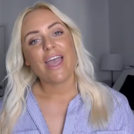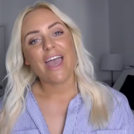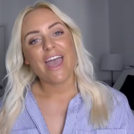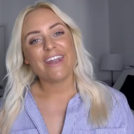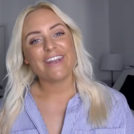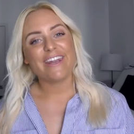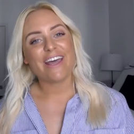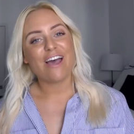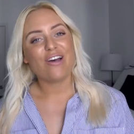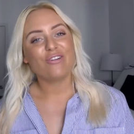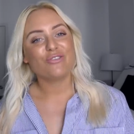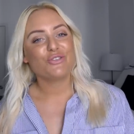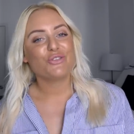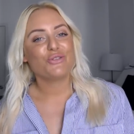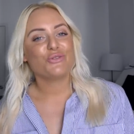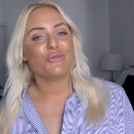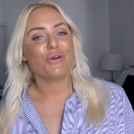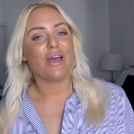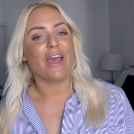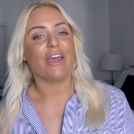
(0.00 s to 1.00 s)
And now
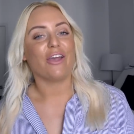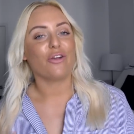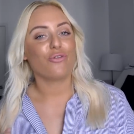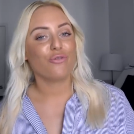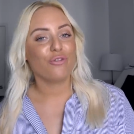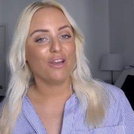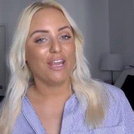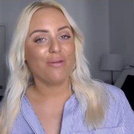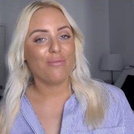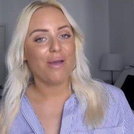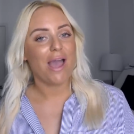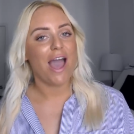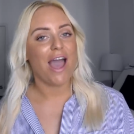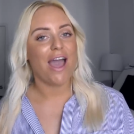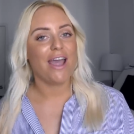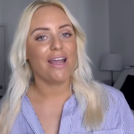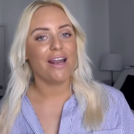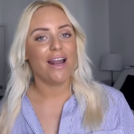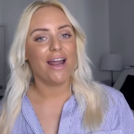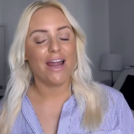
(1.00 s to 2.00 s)
to a cream
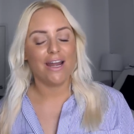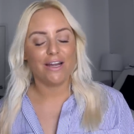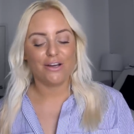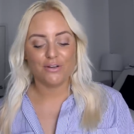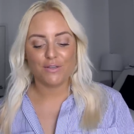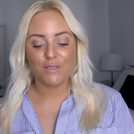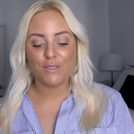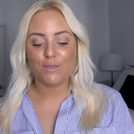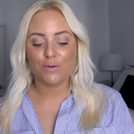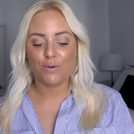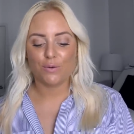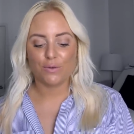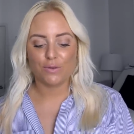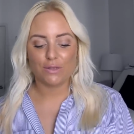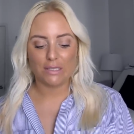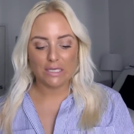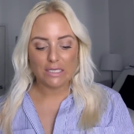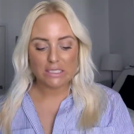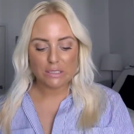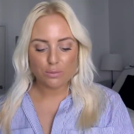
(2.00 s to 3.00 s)
highlighter. So
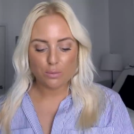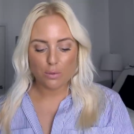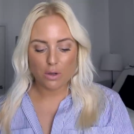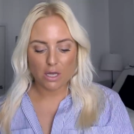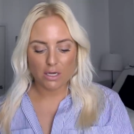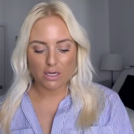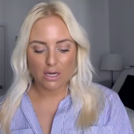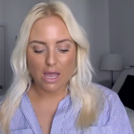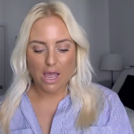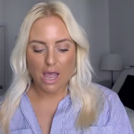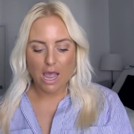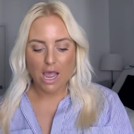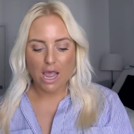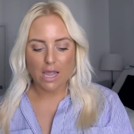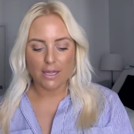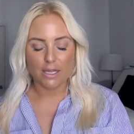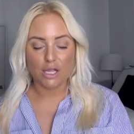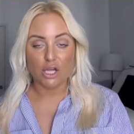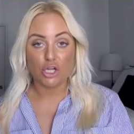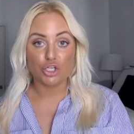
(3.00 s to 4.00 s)
this one
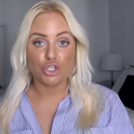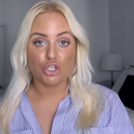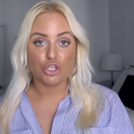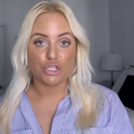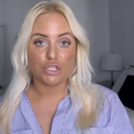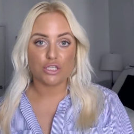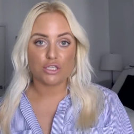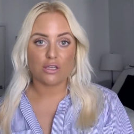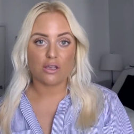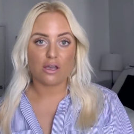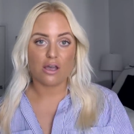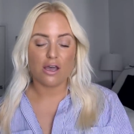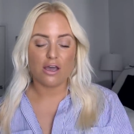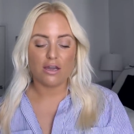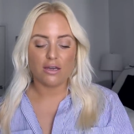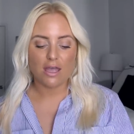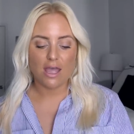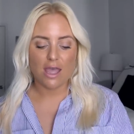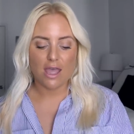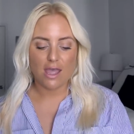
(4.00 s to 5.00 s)
I just
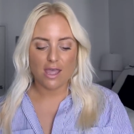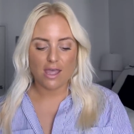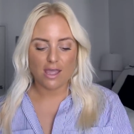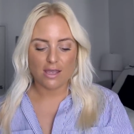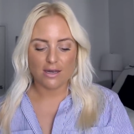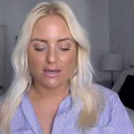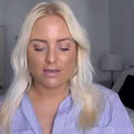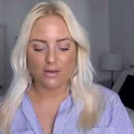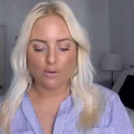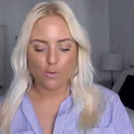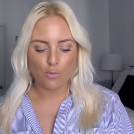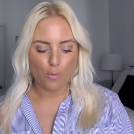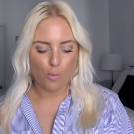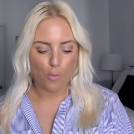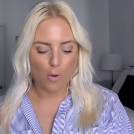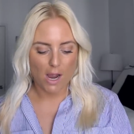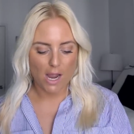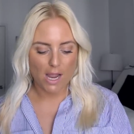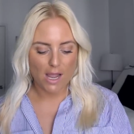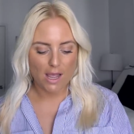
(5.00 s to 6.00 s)
got and
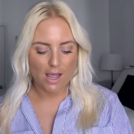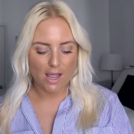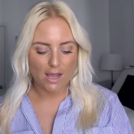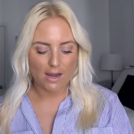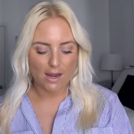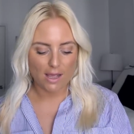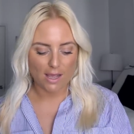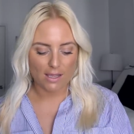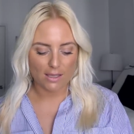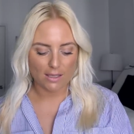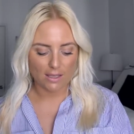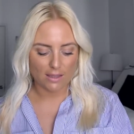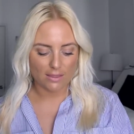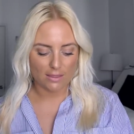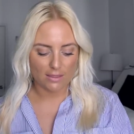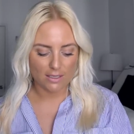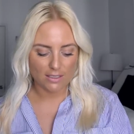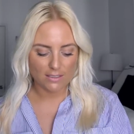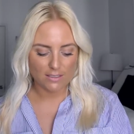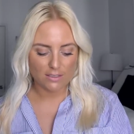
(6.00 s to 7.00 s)
why I like
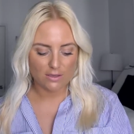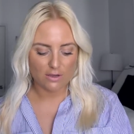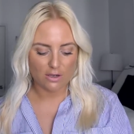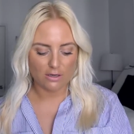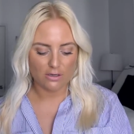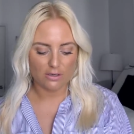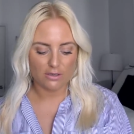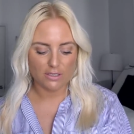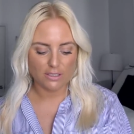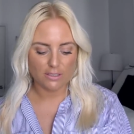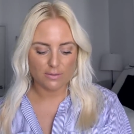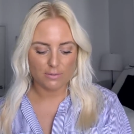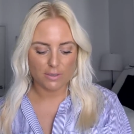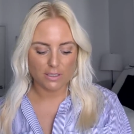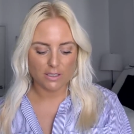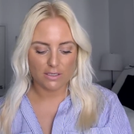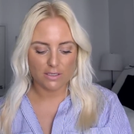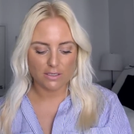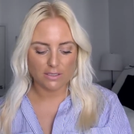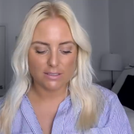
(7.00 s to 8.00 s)
this color is
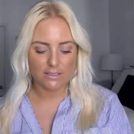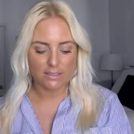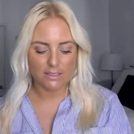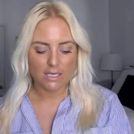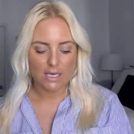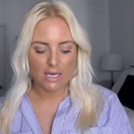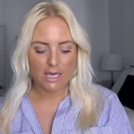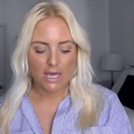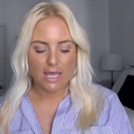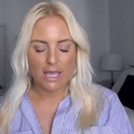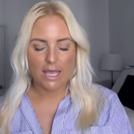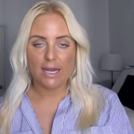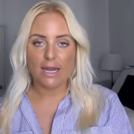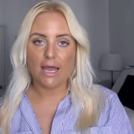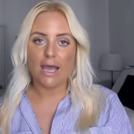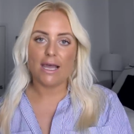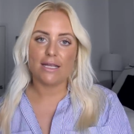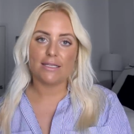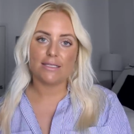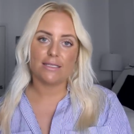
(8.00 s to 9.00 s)
because it
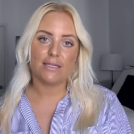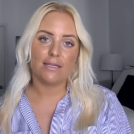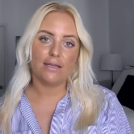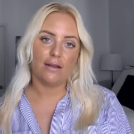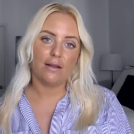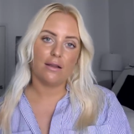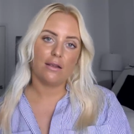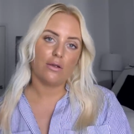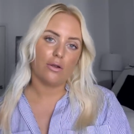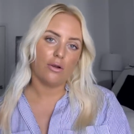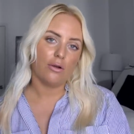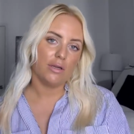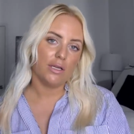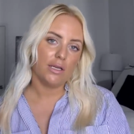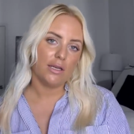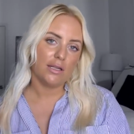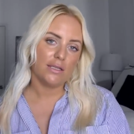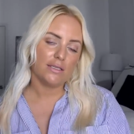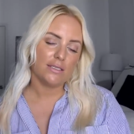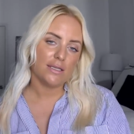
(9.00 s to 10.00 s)
adds a little
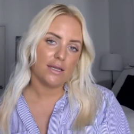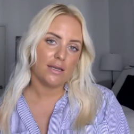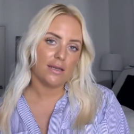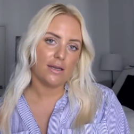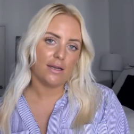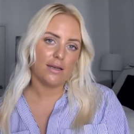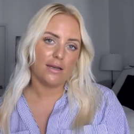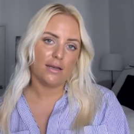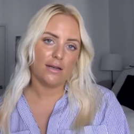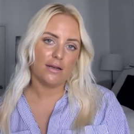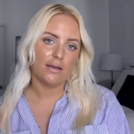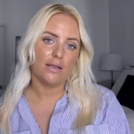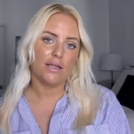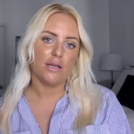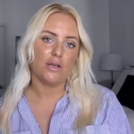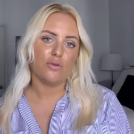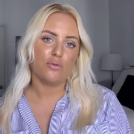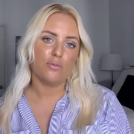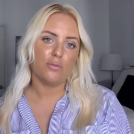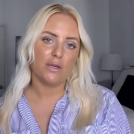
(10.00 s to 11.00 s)
girliness and a little
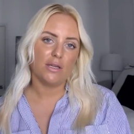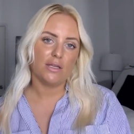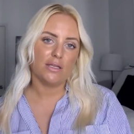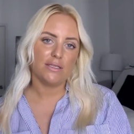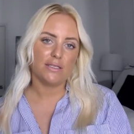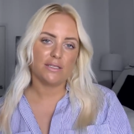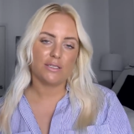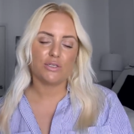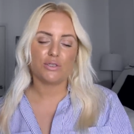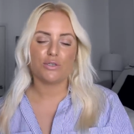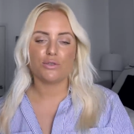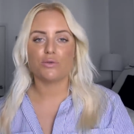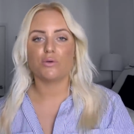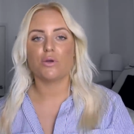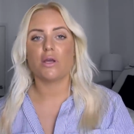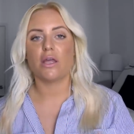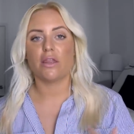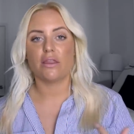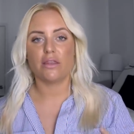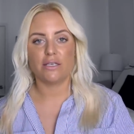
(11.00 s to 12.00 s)
illuminance
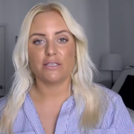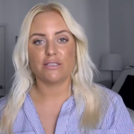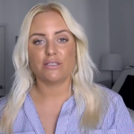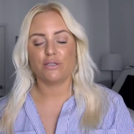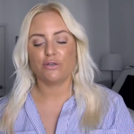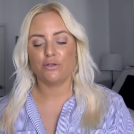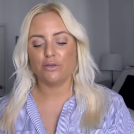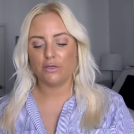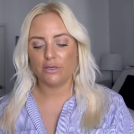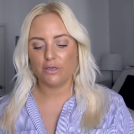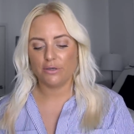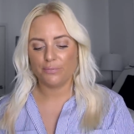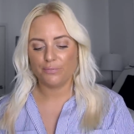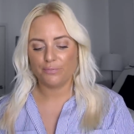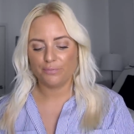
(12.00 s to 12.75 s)
to uh, this look.